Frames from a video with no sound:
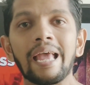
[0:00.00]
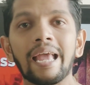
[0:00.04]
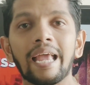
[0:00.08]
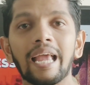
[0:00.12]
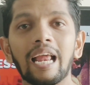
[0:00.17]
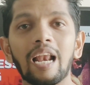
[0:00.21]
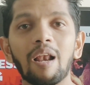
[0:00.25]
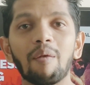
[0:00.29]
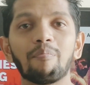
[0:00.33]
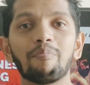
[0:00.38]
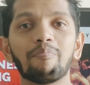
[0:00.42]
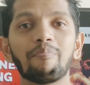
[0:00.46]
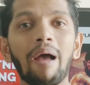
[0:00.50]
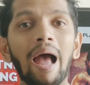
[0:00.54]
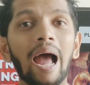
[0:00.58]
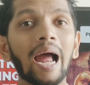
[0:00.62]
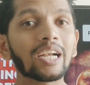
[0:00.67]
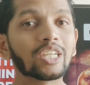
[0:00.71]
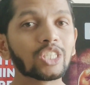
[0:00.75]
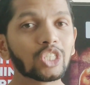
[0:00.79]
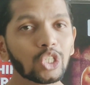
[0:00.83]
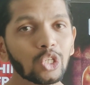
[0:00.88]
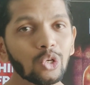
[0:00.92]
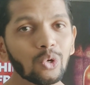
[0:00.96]
He'll
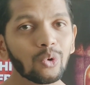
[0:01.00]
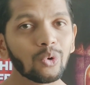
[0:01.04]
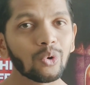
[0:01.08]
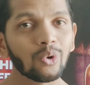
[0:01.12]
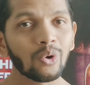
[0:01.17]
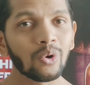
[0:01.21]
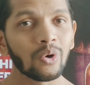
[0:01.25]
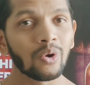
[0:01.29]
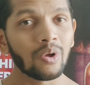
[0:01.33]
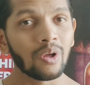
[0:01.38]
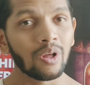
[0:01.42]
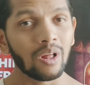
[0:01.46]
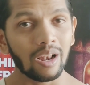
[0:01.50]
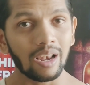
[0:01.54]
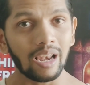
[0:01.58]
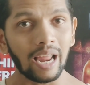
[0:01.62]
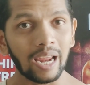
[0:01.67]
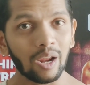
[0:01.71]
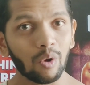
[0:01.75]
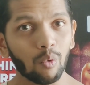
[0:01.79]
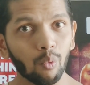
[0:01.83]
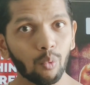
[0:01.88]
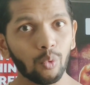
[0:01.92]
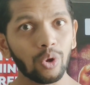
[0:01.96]
pat you
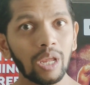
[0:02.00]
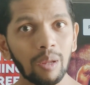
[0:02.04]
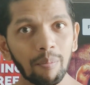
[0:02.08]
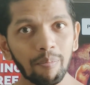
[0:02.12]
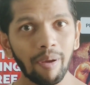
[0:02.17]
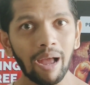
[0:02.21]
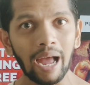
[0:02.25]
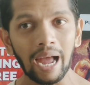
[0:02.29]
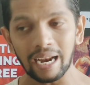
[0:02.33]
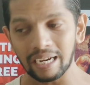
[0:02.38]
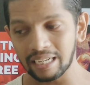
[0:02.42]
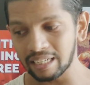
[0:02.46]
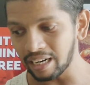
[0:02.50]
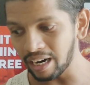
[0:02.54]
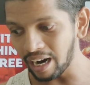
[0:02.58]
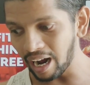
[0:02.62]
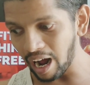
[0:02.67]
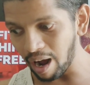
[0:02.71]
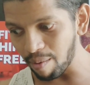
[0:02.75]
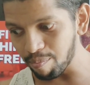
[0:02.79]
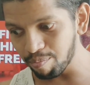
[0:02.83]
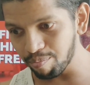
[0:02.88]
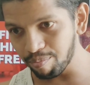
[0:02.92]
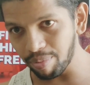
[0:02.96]
like we pat
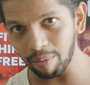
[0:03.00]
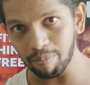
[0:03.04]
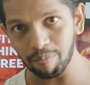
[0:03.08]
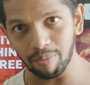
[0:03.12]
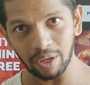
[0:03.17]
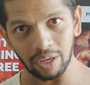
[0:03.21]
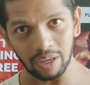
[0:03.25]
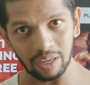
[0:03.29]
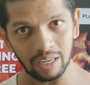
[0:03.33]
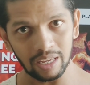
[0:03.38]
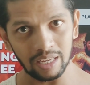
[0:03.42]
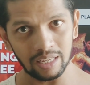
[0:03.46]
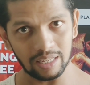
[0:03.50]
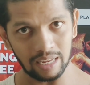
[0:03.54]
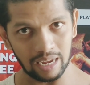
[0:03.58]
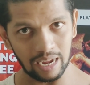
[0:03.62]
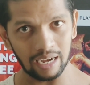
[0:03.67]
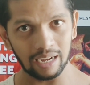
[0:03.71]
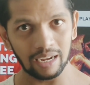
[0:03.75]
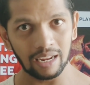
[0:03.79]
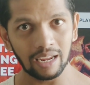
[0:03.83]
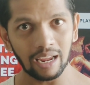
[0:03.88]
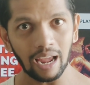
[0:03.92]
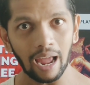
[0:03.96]
our puppies
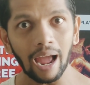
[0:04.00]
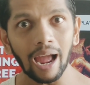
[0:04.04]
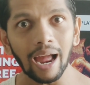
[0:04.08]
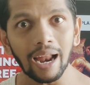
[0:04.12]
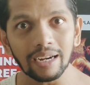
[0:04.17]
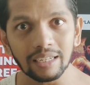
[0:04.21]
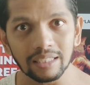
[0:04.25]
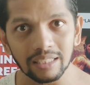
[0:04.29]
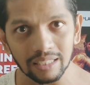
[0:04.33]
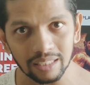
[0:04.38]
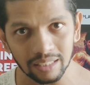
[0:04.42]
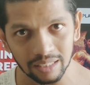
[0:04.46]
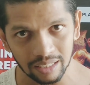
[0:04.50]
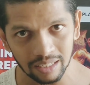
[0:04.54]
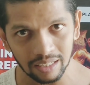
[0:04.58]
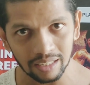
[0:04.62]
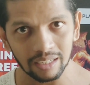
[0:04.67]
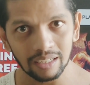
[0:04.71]
and cats.